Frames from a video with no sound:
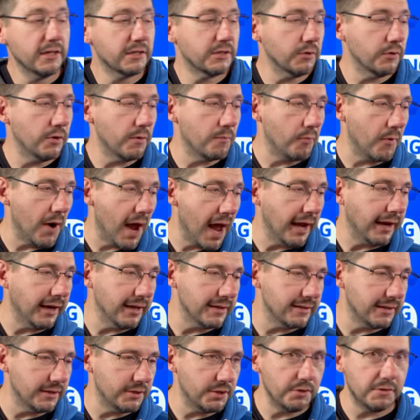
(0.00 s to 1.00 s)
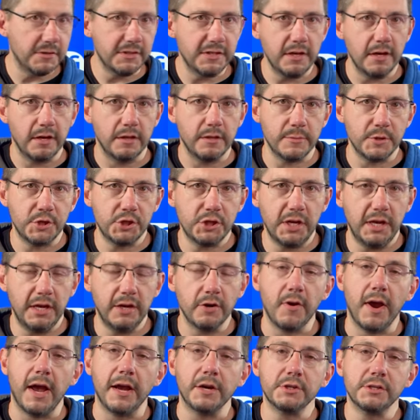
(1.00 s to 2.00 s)
So the brackets that you see on the
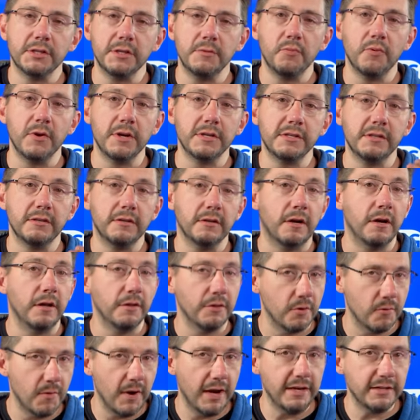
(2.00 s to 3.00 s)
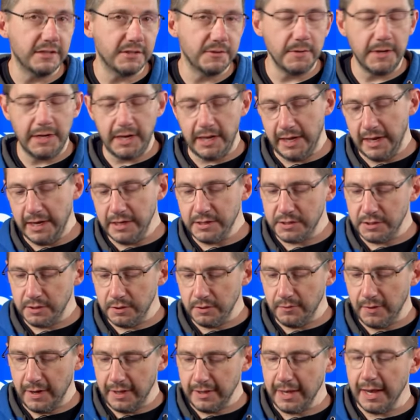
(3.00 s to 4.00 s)
machine are actually printed on the Raise 3D
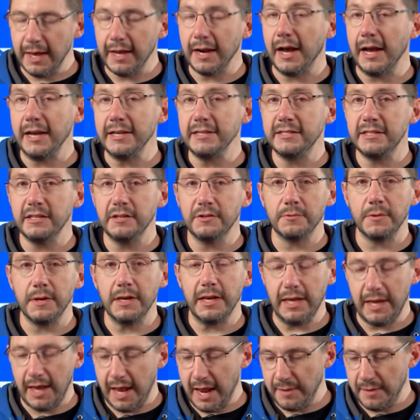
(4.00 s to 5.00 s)
E2 in that IC3D